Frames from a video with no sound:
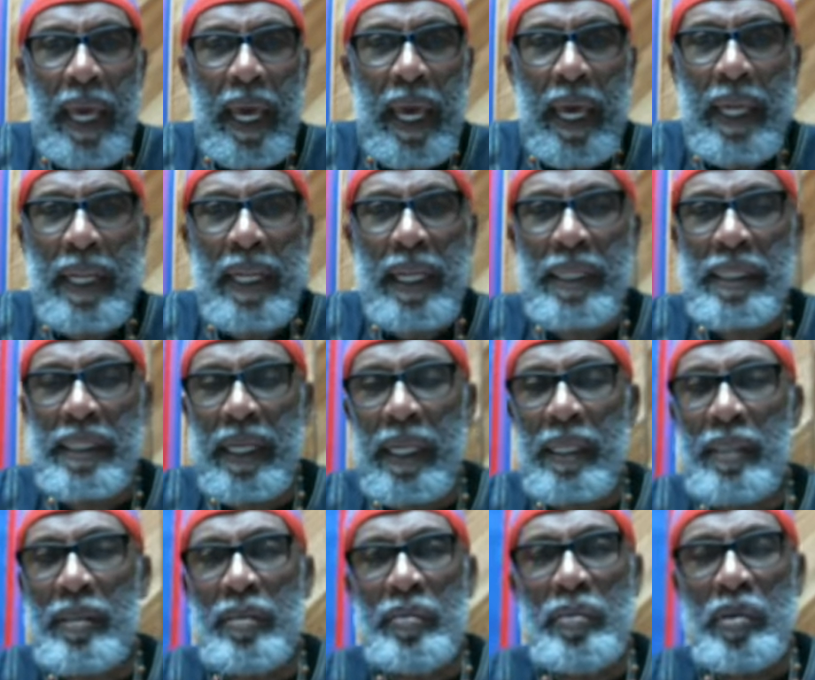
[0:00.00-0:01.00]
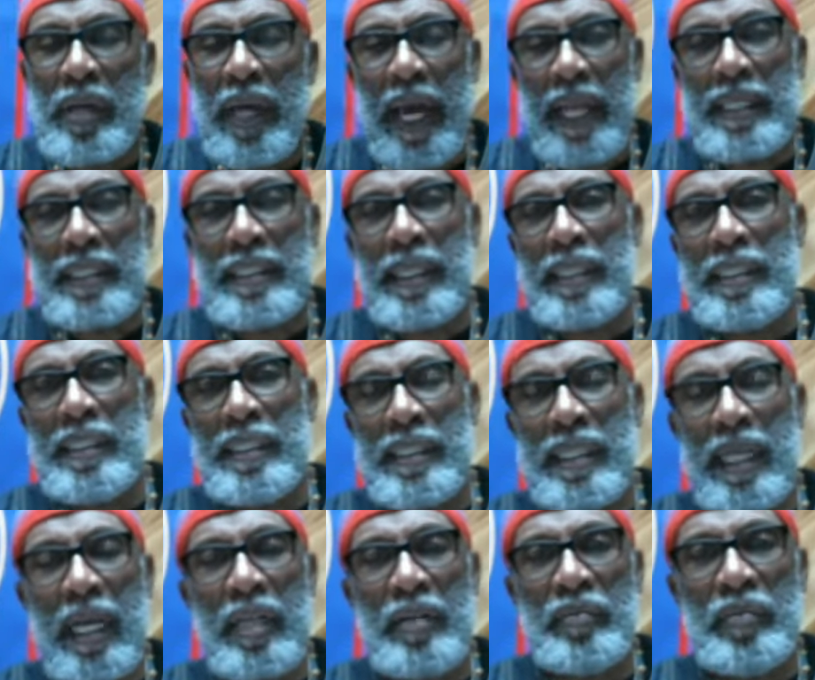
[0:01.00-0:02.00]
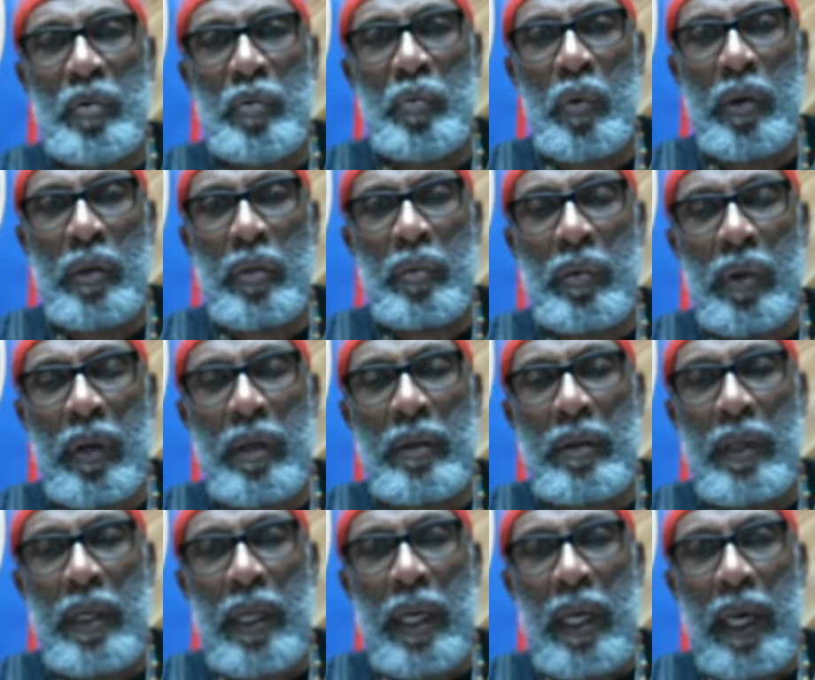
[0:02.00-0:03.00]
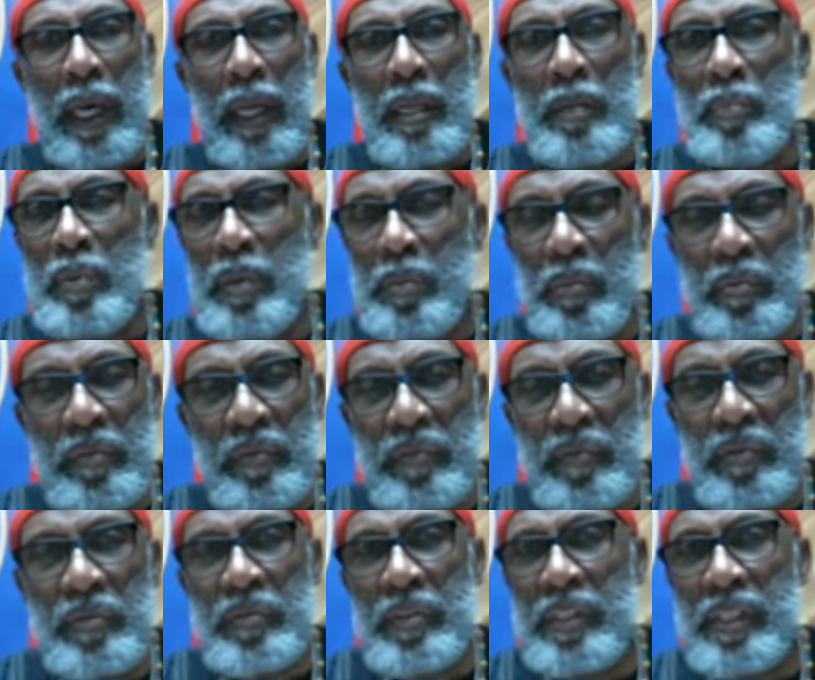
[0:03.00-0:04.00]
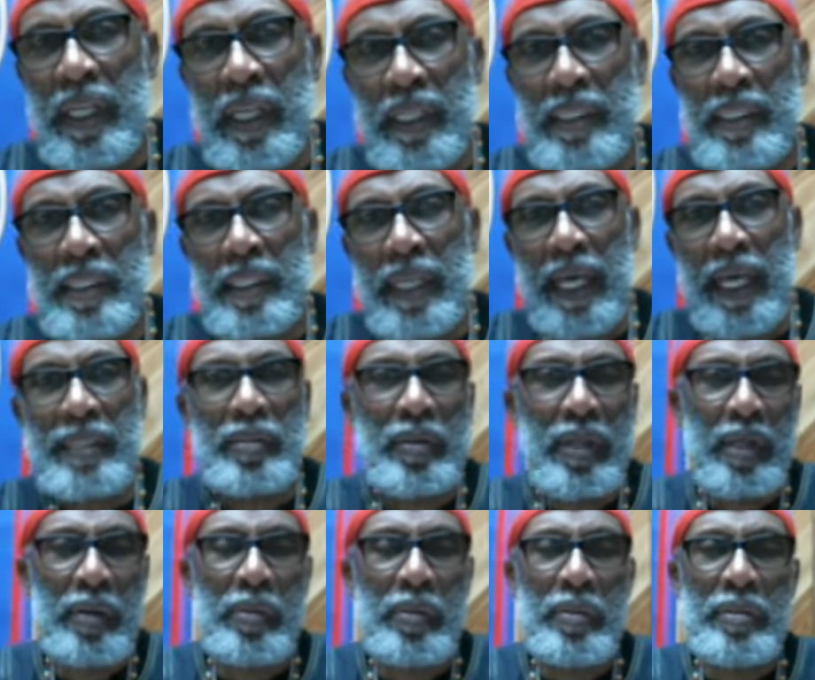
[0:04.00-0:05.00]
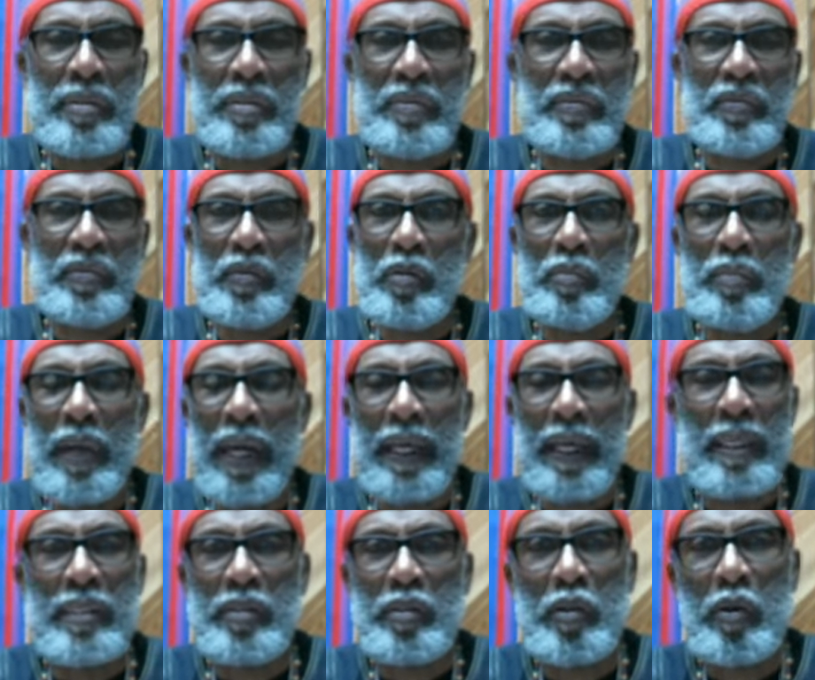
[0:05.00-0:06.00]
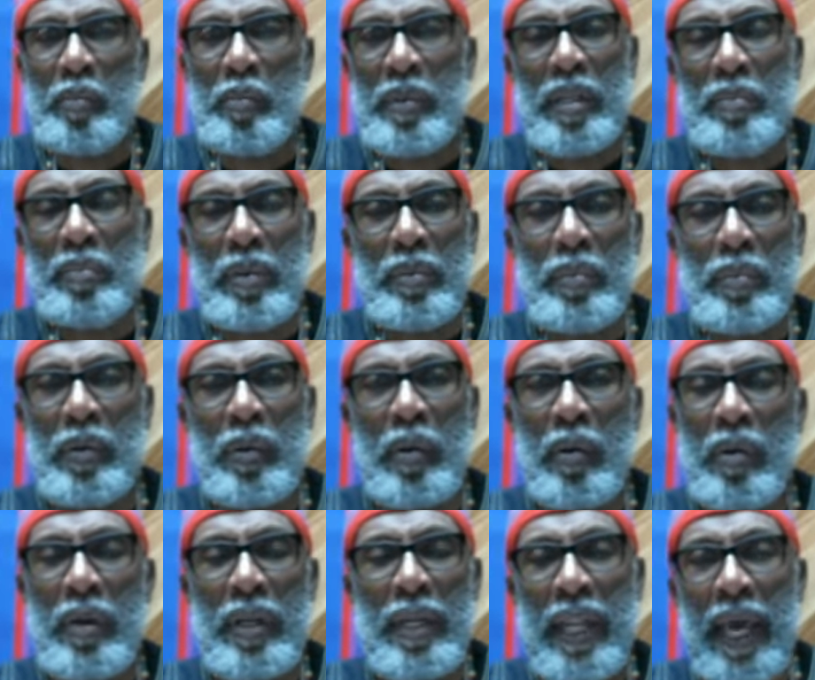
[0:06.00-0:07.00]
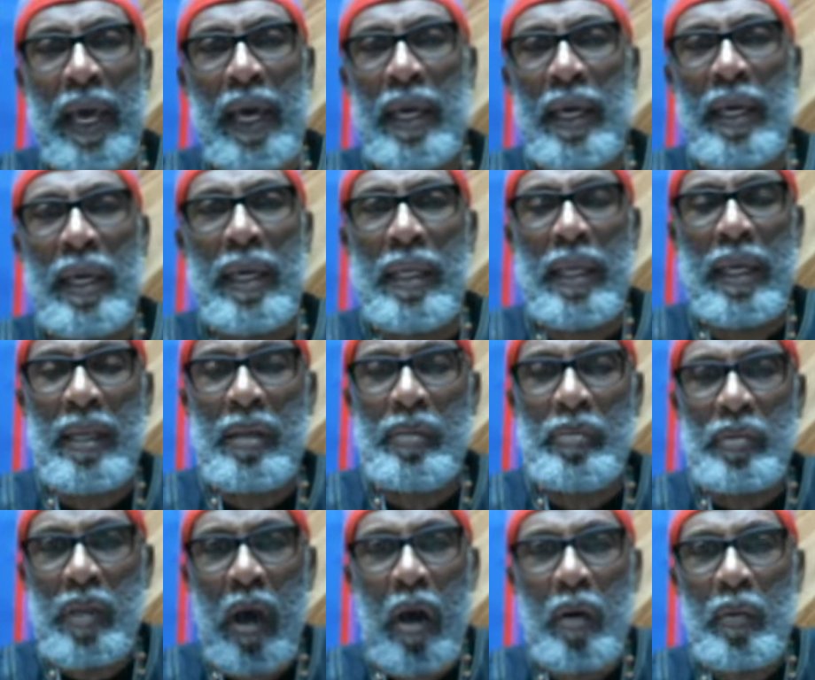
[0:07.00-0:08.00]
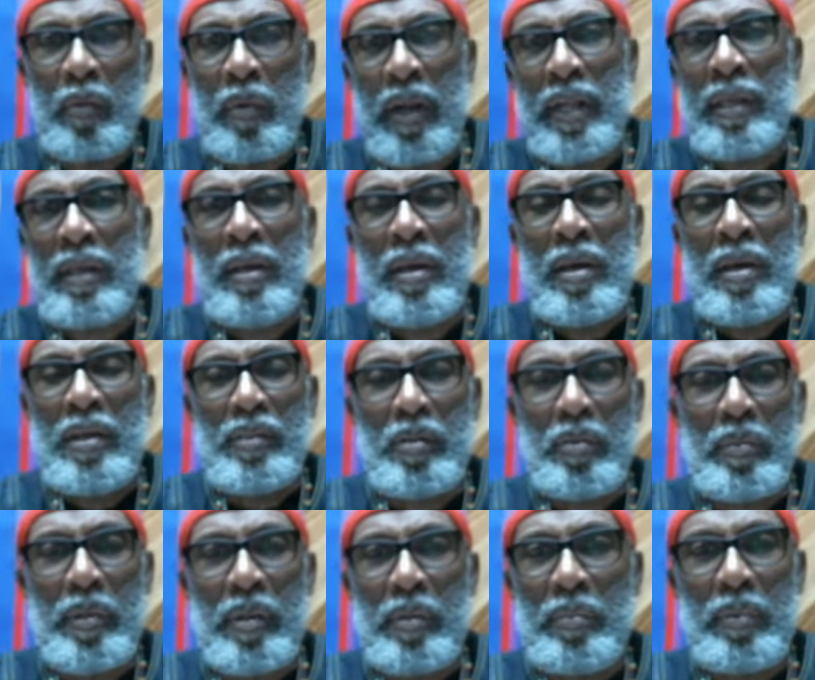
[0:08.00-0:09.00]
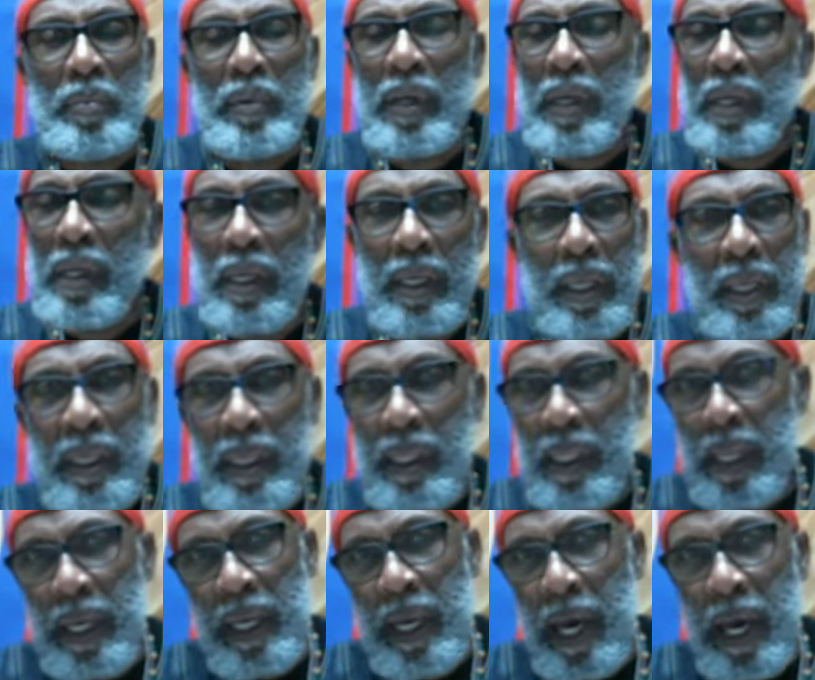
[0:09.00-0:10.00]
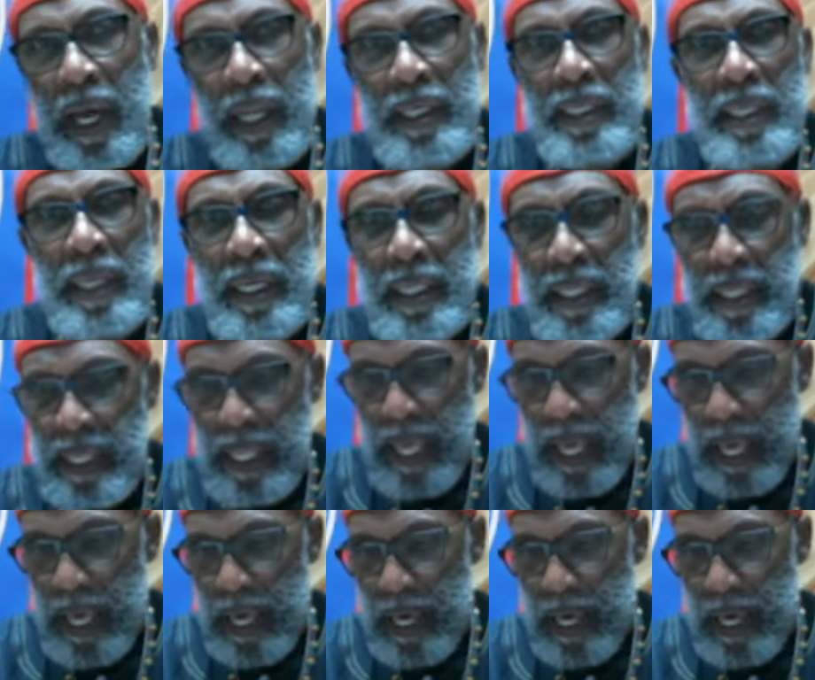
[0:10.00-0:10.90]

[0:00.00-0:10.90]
And they telling them you got to take the shot if you want to work. And the people refuse to take the shot. So they go into the food bank. There's so many people going now. And, and it was already so many people. It ain't hardly nothing now.